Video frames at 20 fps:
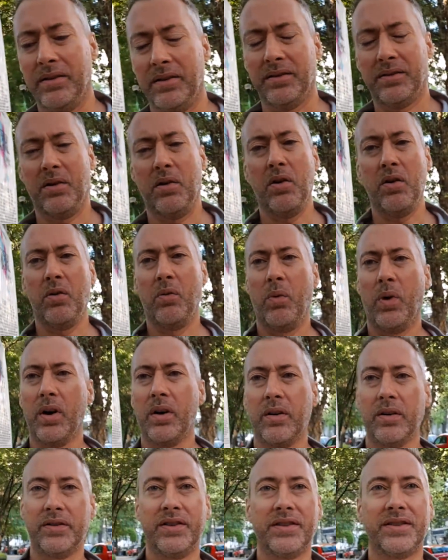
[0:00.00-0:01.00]
the whole
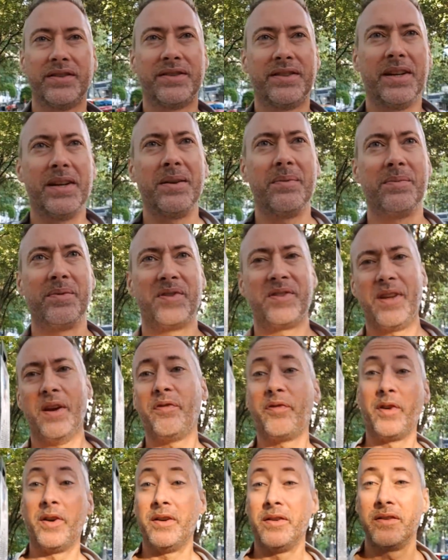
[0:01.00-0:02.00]
world just seems
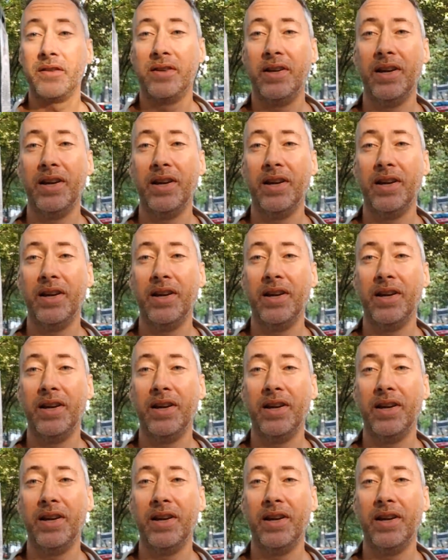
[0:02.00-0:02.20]
different.